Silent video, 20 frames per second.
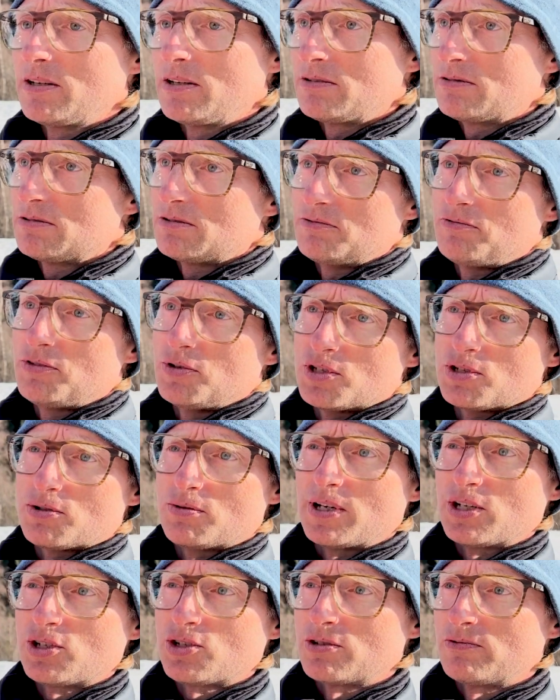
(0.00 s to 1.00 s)
and the first
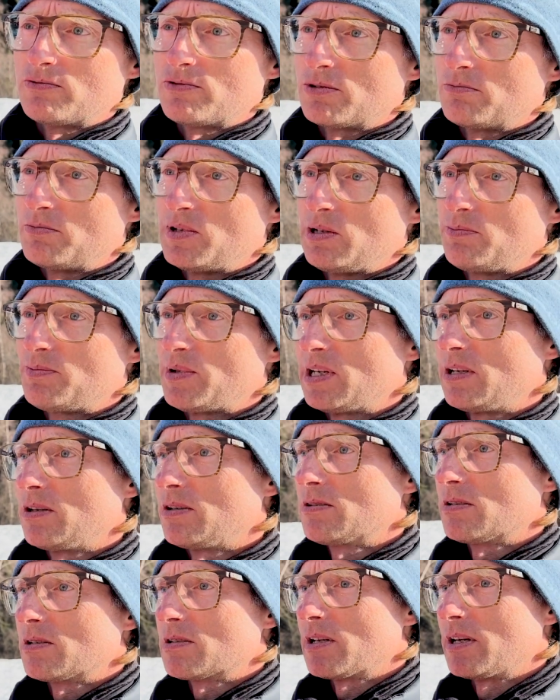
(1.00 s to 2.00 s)
question from many
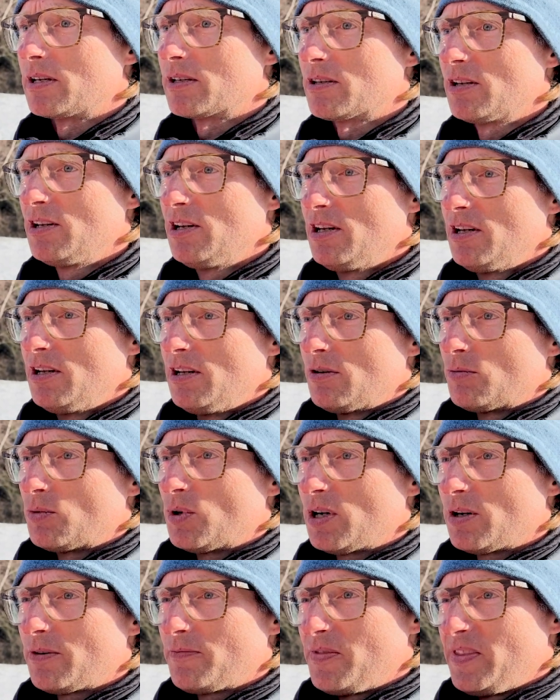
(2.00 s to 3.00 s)
pilots is like,
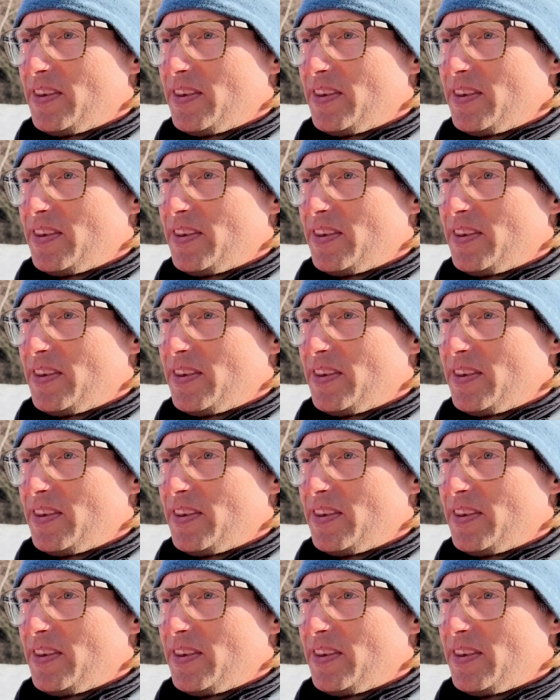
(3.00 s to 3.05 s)
wow,